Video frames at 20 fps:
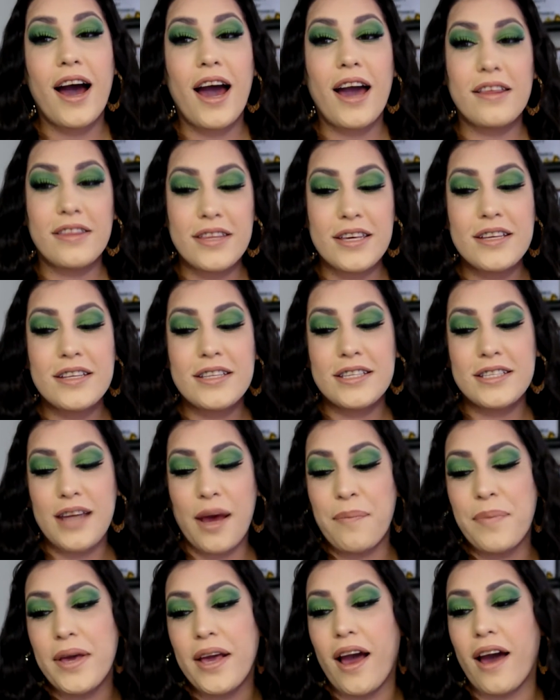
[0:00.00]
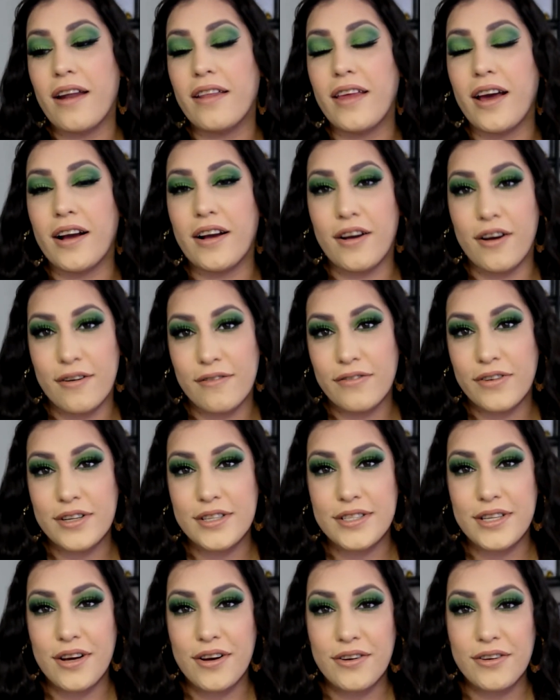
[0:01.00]
I think stepping out of that comfort
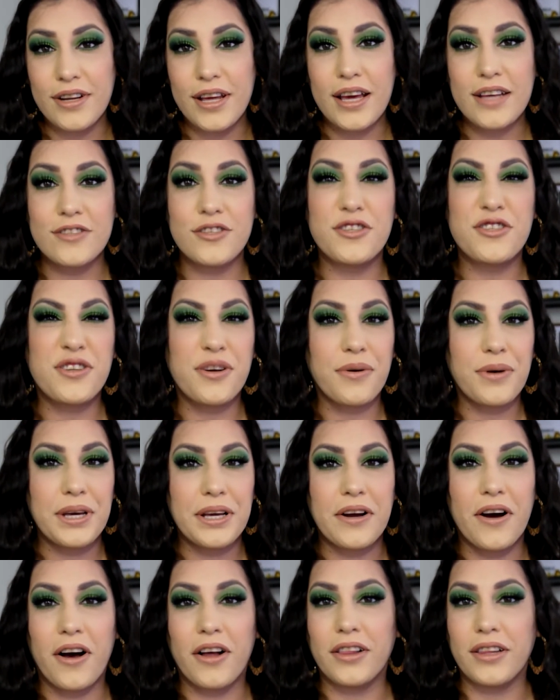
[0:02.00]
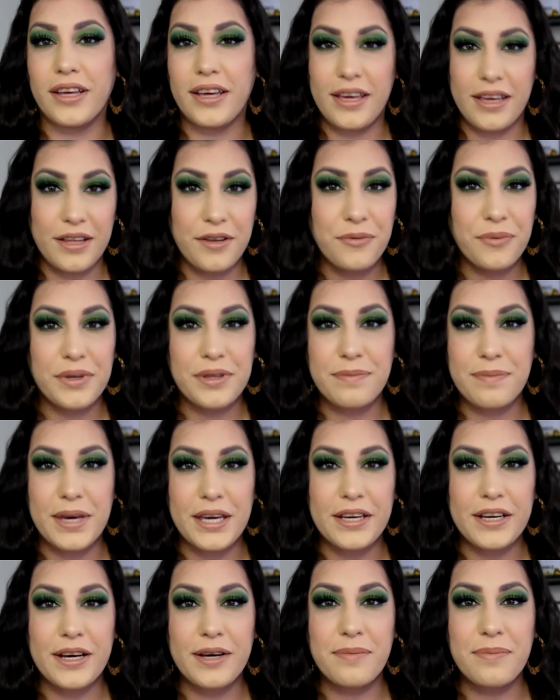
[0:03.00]
zone and just going all in with
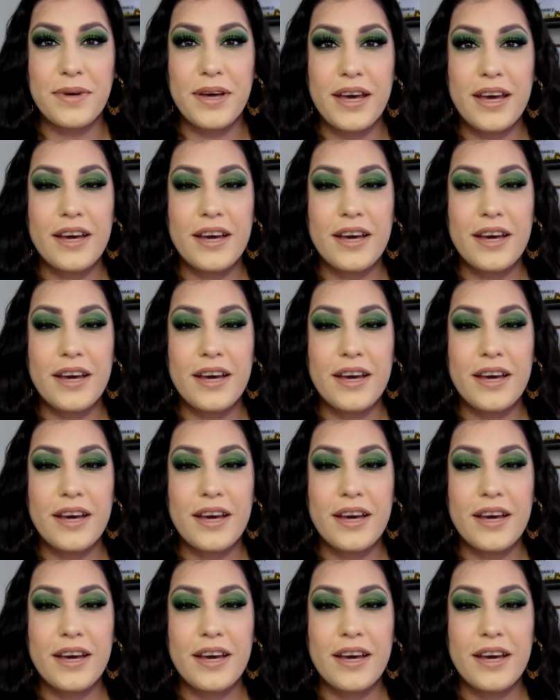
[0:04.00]
makeup,